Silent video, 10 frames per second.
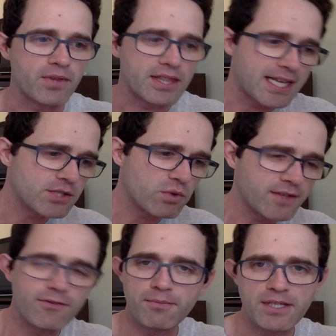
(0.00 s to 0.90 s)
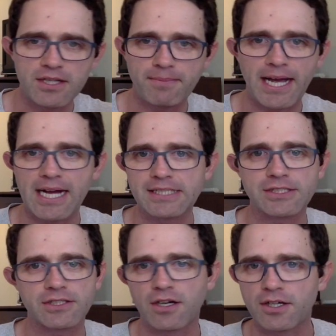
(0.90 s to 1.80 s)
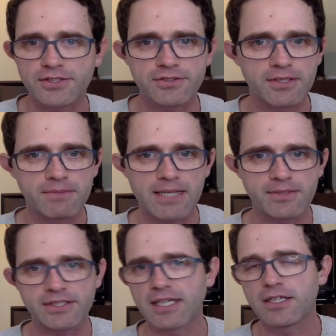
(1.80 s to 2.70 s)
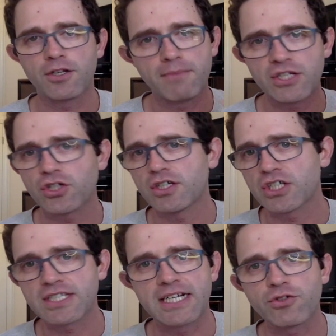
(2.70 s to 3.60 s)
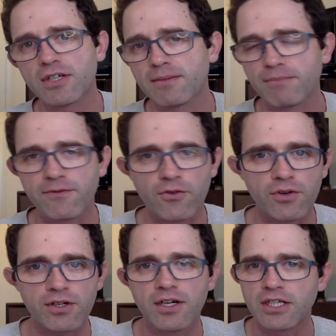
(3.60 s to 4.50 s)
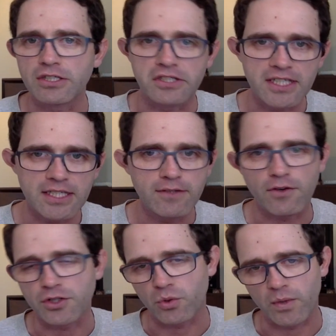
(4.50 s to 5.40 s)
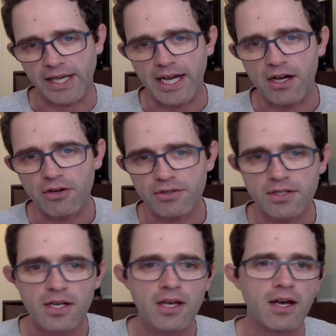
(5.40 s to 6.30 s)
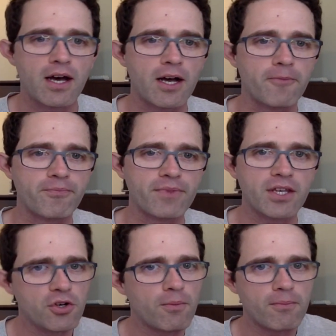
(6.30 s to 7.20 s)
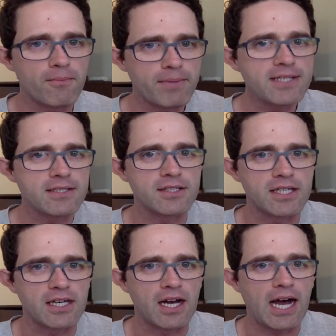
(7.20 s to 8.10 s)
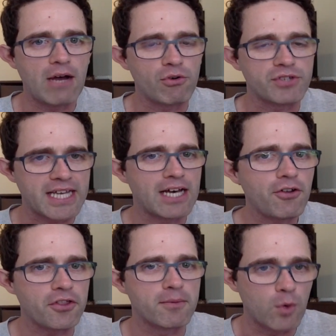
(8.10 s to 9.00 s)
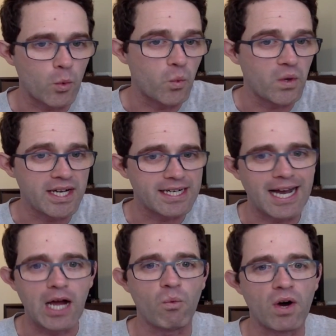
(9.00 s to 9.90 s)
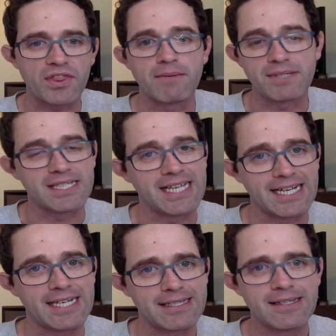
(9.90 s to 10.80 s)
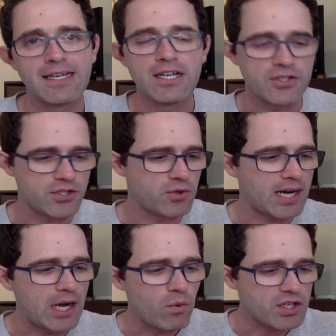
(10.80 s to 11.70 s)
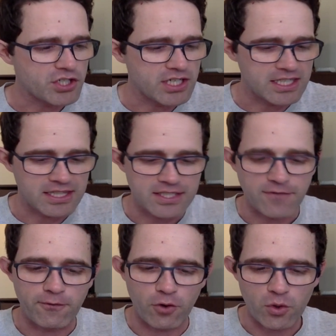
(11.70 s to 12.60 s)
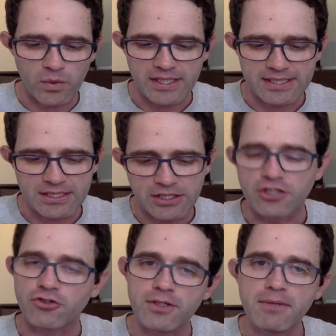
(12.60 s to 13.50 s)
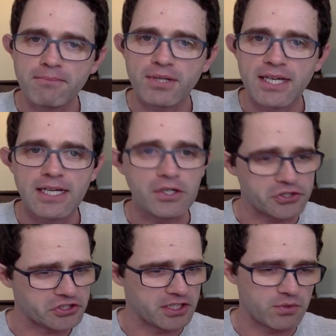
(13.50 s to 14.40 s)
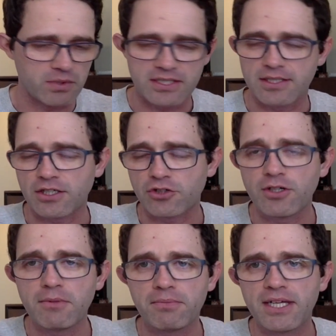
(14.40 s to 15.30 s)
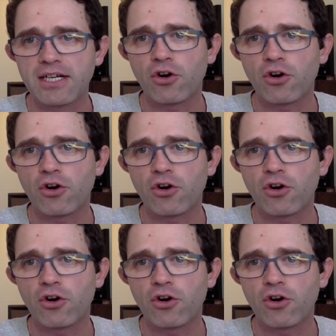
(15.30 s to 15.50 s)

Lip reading: That's worked for me in the past. Also, sometimes I'll say, make sure to just schedule it before you leave on your way out. Basically, I will tell them when I want them to get it. So I want you to get this 4 weeks into your treatment plan or 6 weeks into your treatment plan,